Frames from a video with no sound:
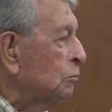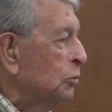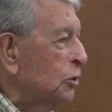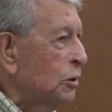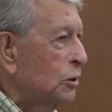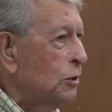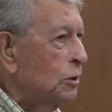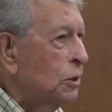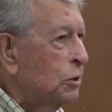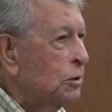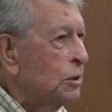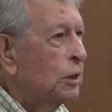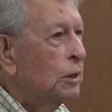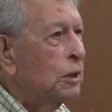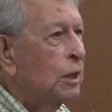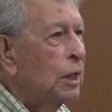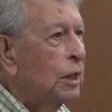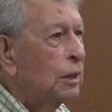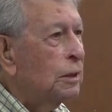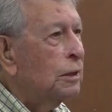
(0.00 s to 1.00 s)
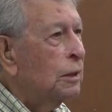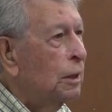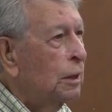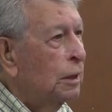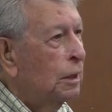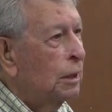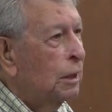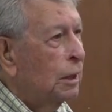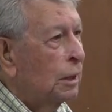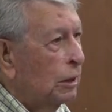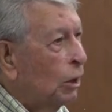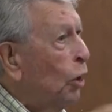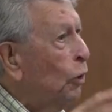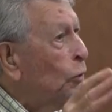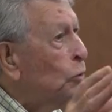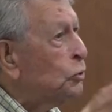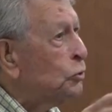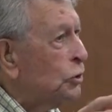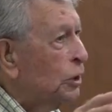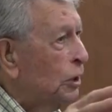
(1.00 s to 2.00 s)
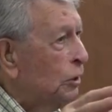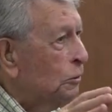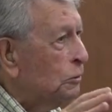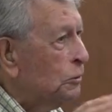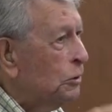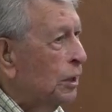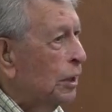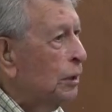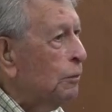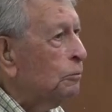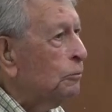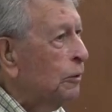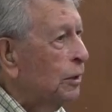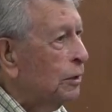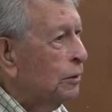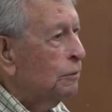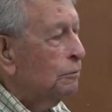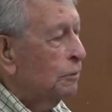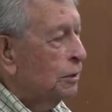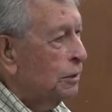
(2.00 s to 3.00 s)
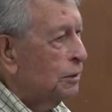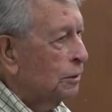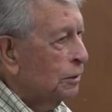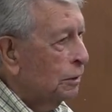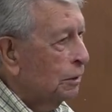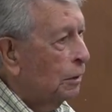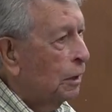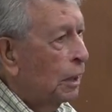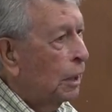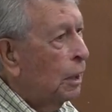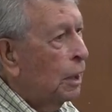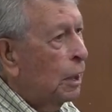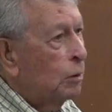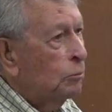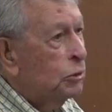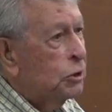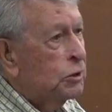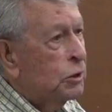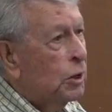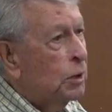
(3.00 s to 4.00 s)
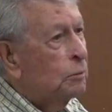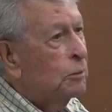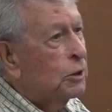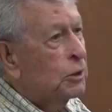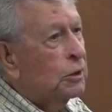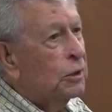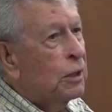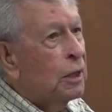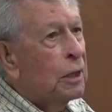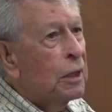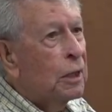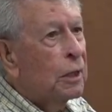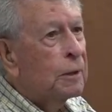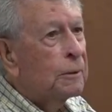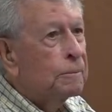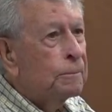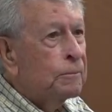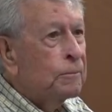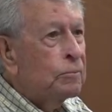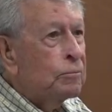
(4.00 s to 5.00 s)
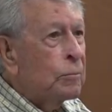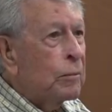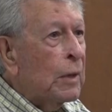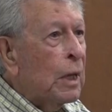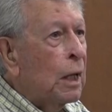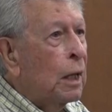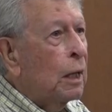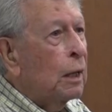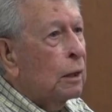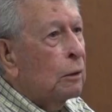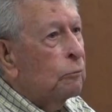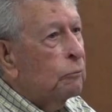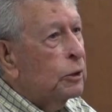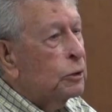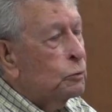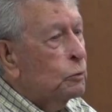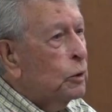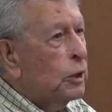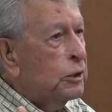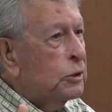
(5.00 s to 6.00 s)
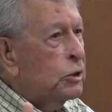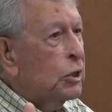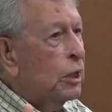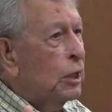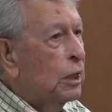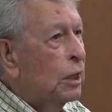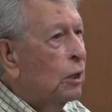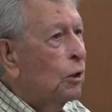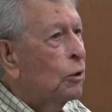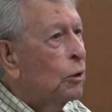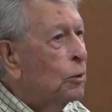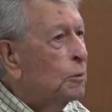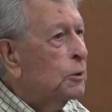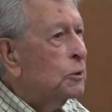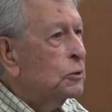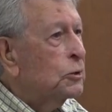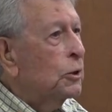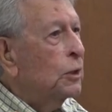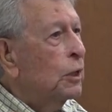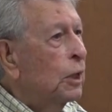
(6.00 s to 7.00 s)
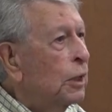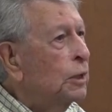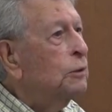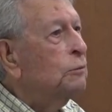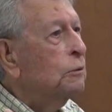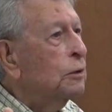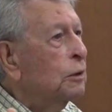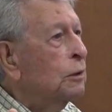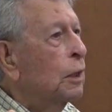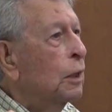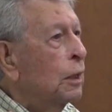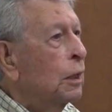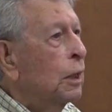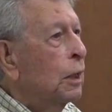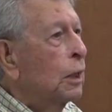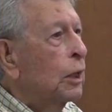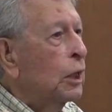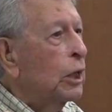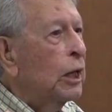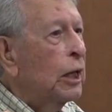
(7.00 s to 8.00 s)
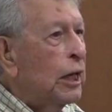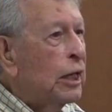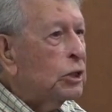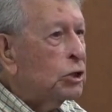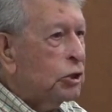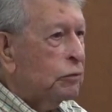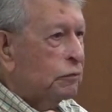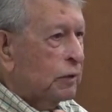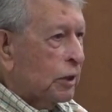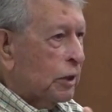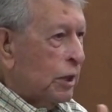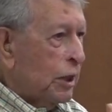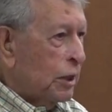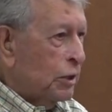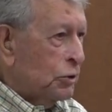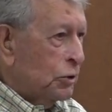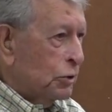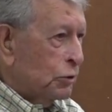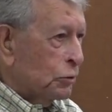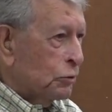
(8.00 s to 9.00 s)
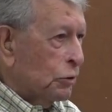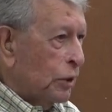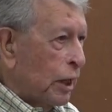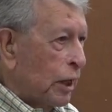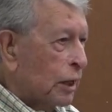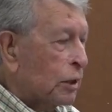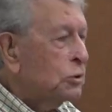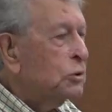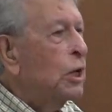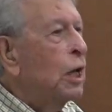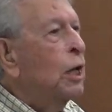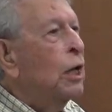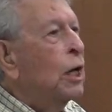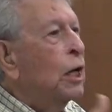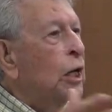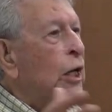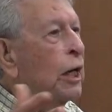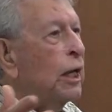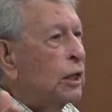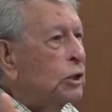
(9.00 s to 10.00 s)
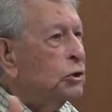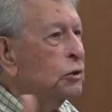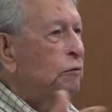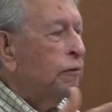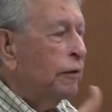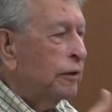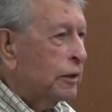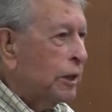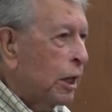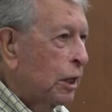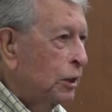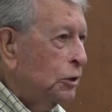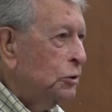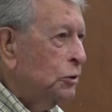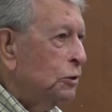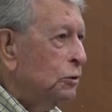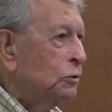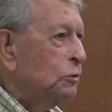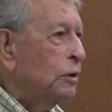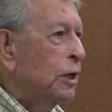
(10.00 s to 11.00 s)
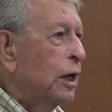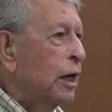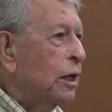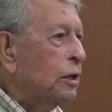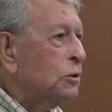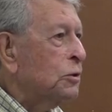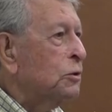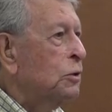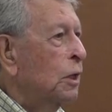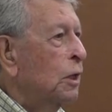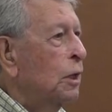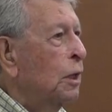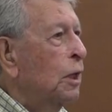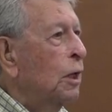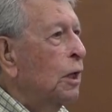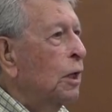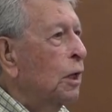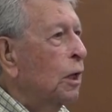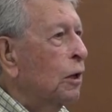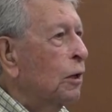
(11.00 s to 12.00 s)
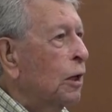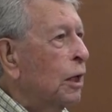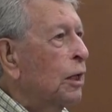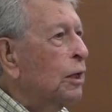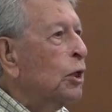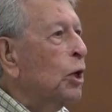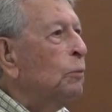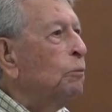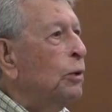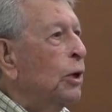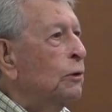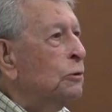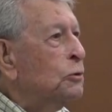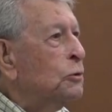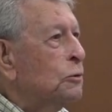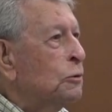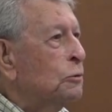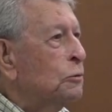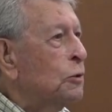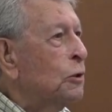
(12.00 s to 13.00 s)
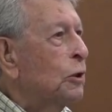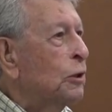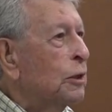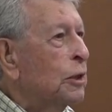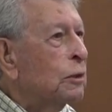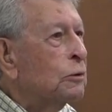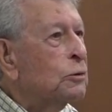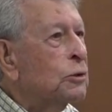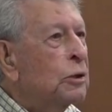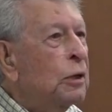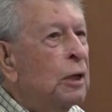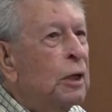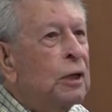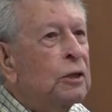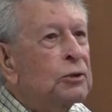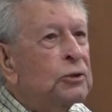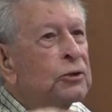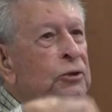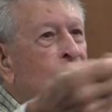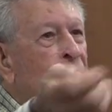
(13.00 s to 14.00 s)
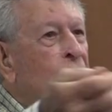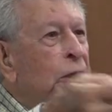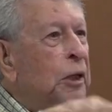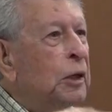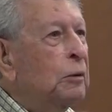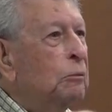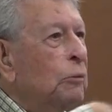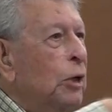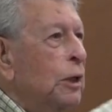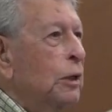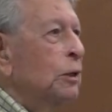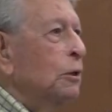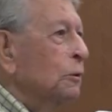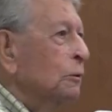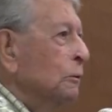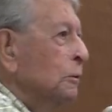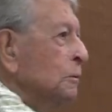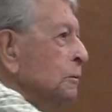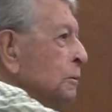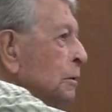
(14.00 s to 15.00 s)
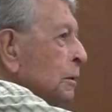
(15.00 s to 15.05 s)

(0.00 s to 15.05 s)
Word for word: of business and not wholesale type rather than retail. Potomac Yard, which once had almost 100 classification tracks, Classification tracks, are like a postal clerk's sorting mail,